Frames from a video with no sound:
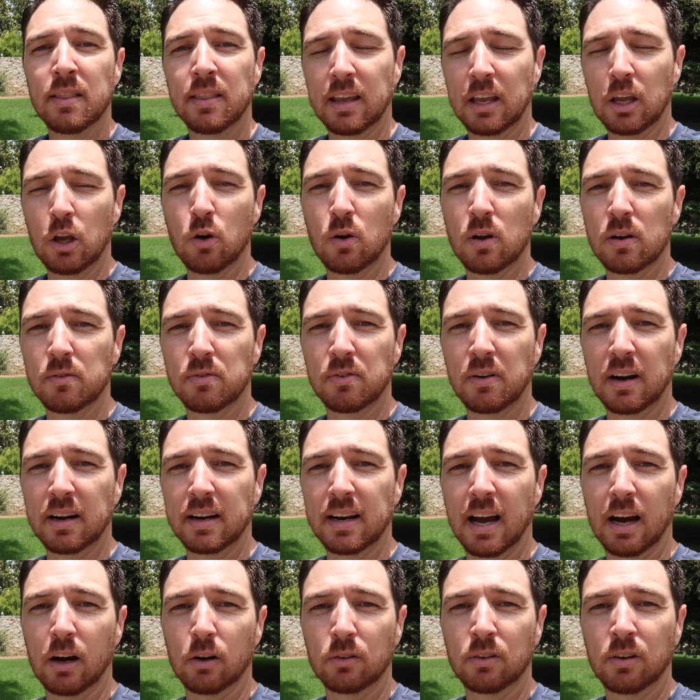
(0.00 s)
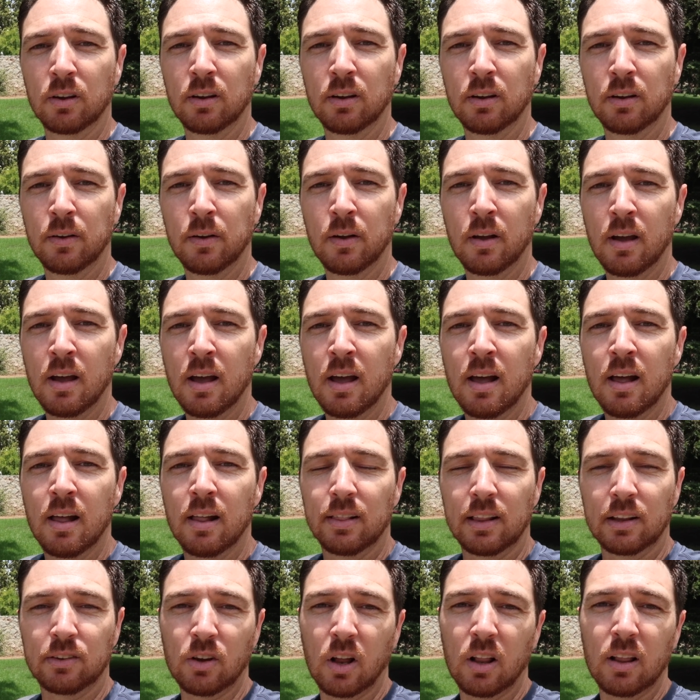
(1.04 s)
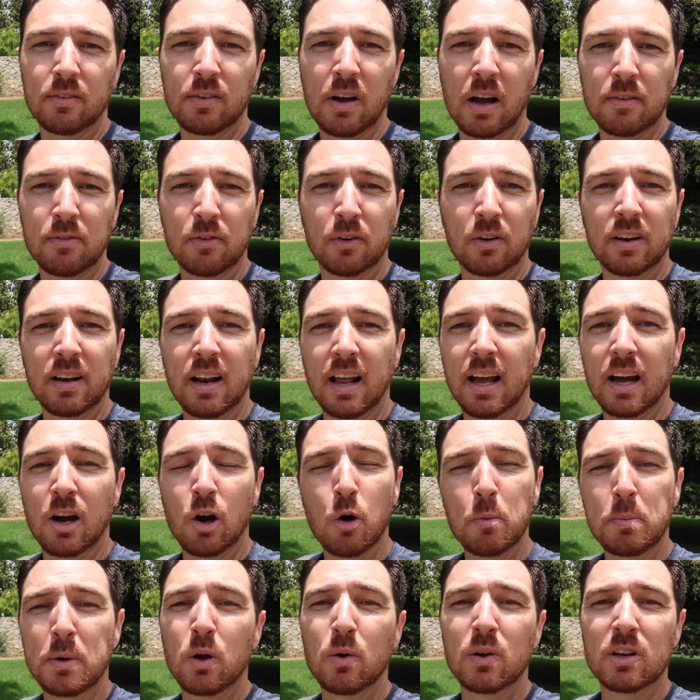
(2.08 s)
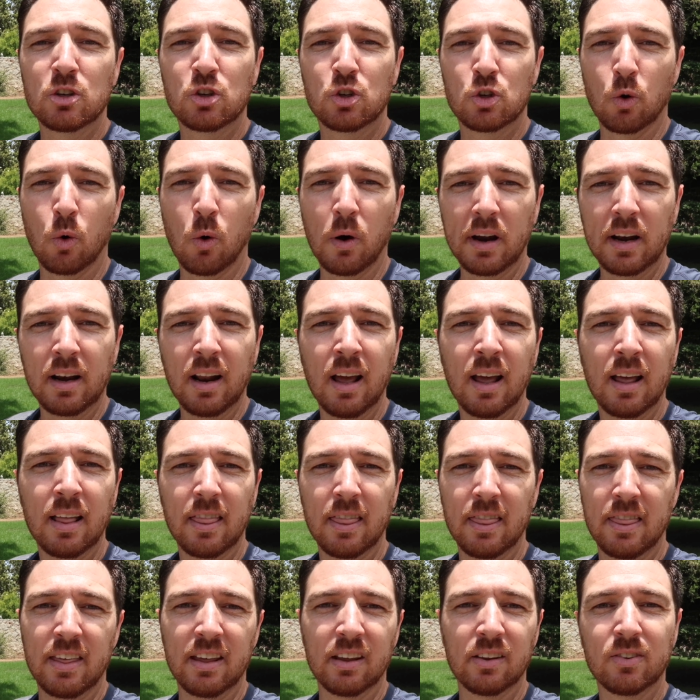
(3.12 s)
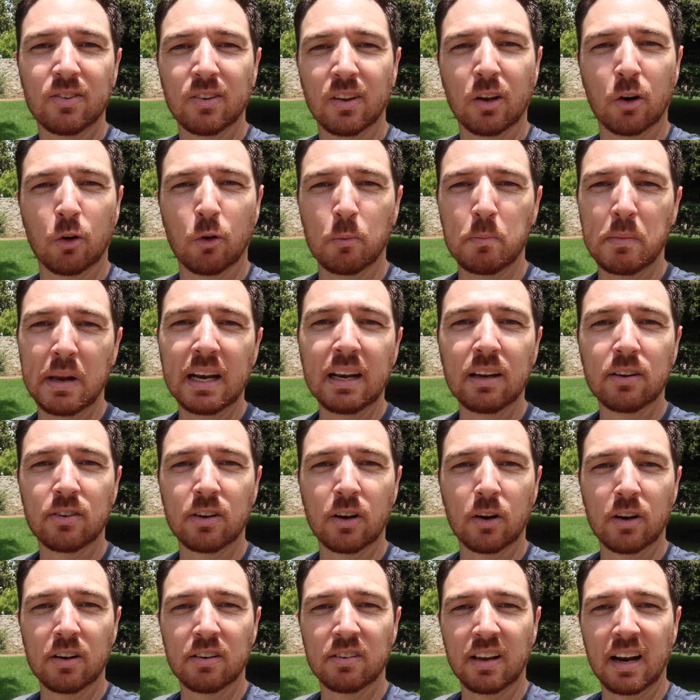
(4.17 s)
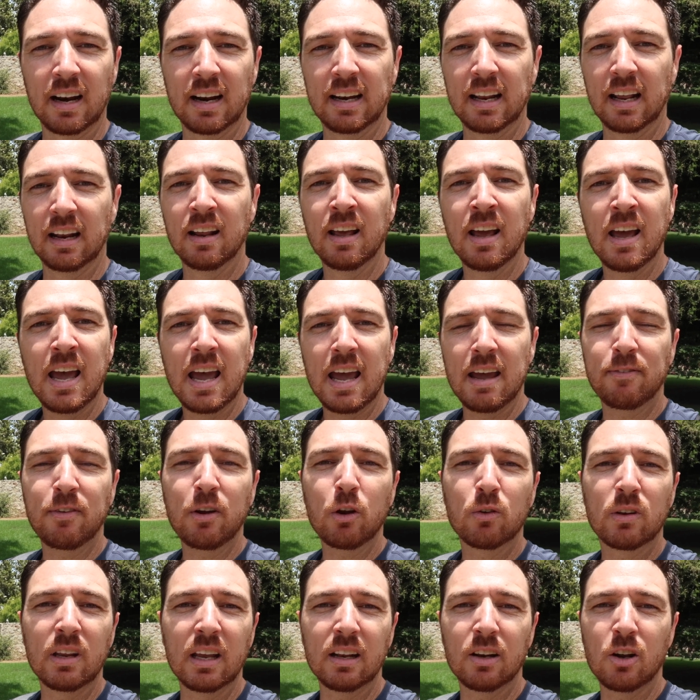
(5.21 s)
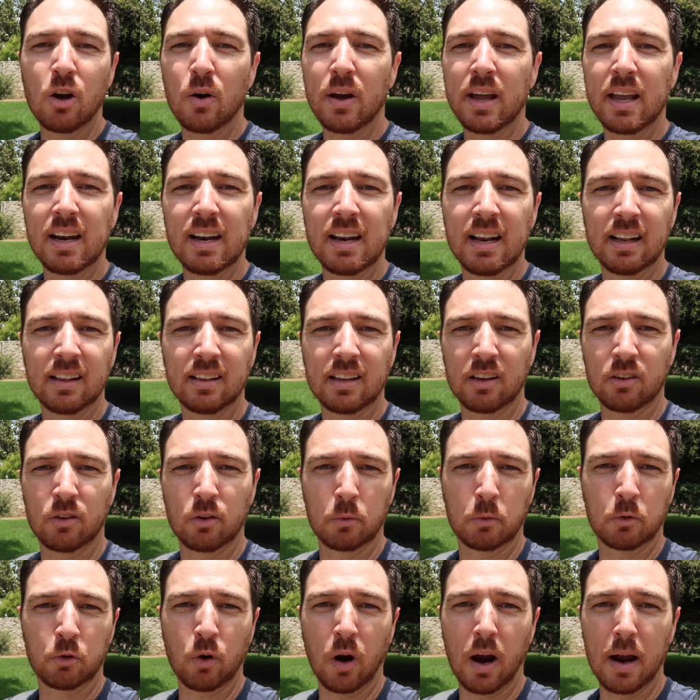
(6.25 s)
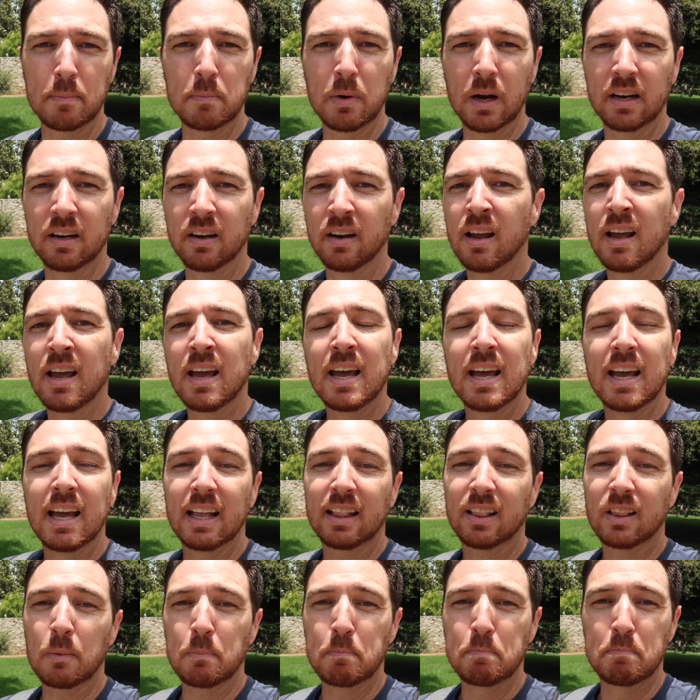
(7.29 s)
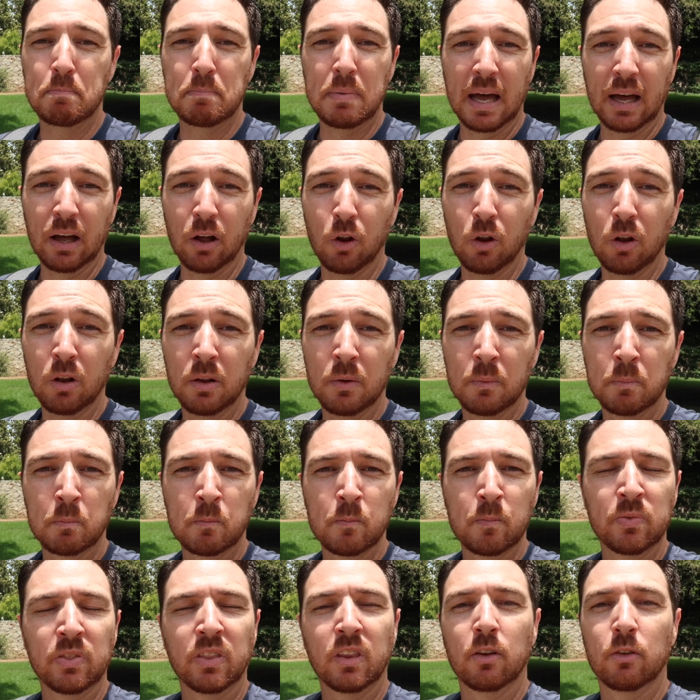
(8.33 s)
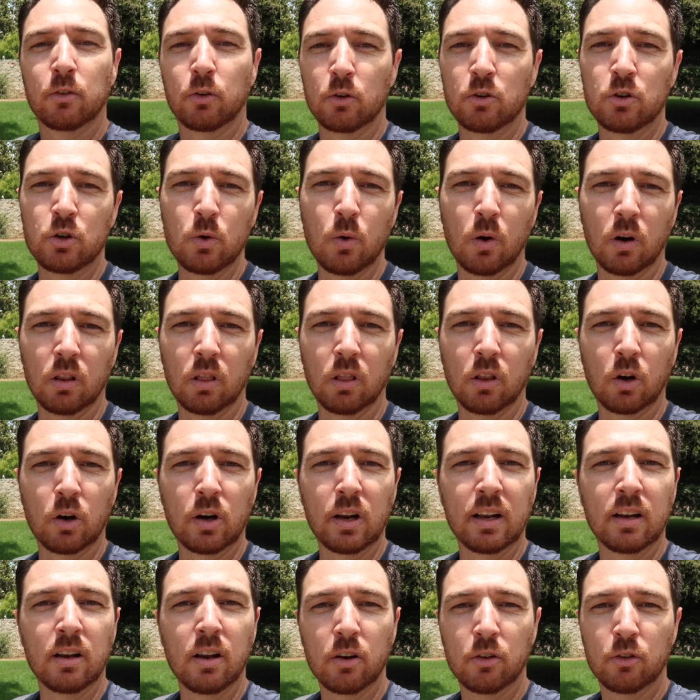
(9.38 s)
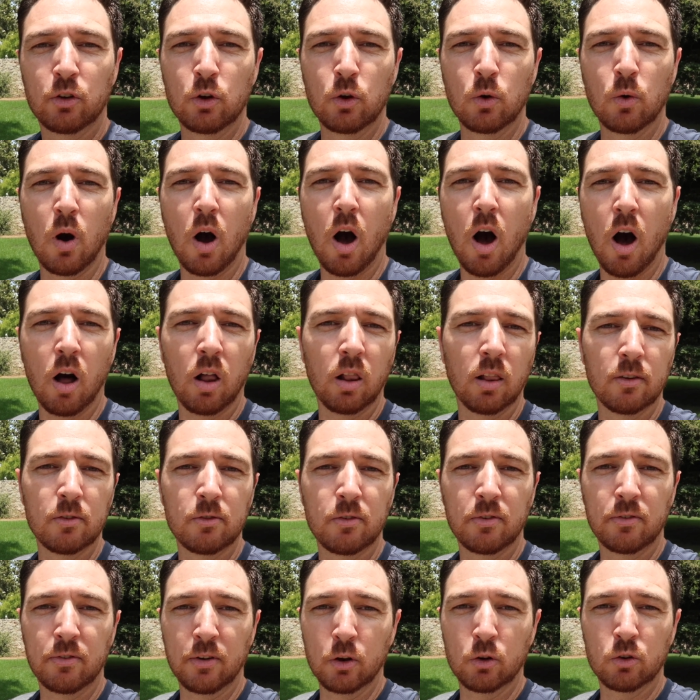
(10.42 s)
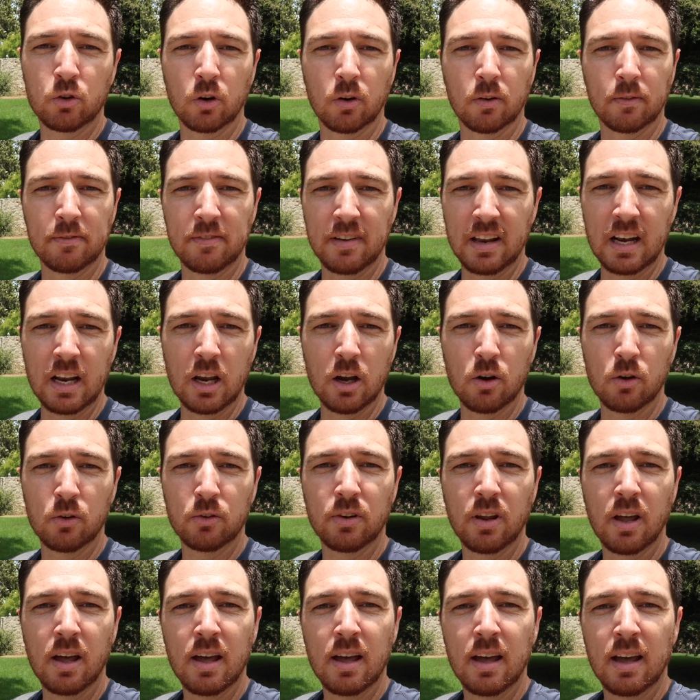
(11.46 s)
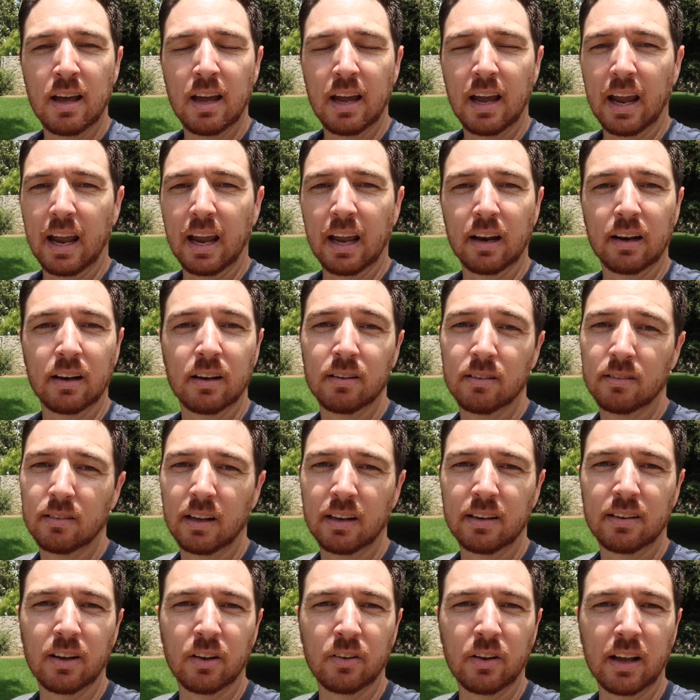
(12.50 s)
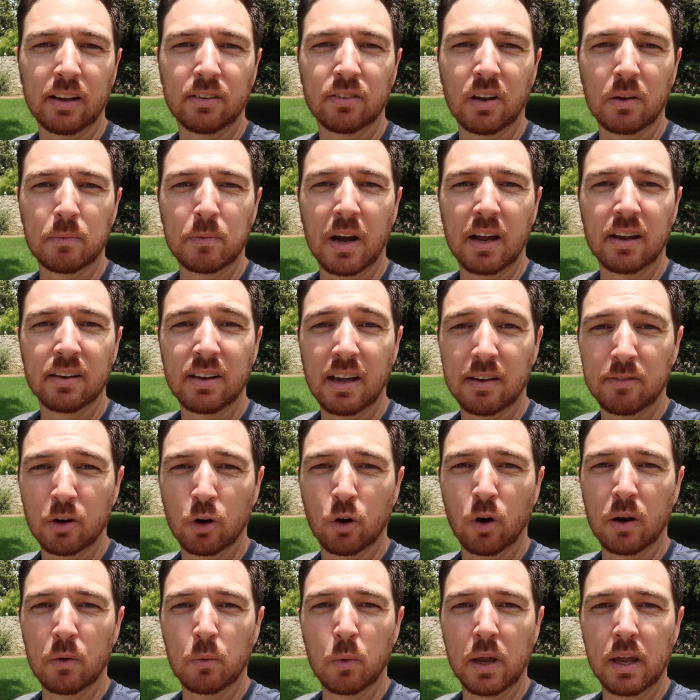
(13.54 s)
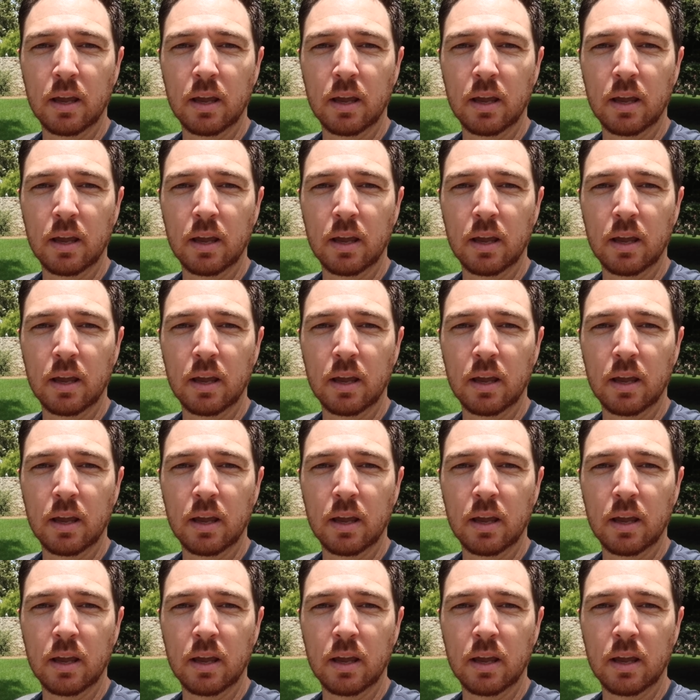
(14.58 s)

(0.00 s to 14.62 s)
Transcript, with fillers: that you can find out. That's all I've got for today. I hope you enjoyed this little mini series that I did. If you did, go ahead and hit that subscribe button, hit the bell so that you are alerted to all of future videos. And until next time, guys, have a great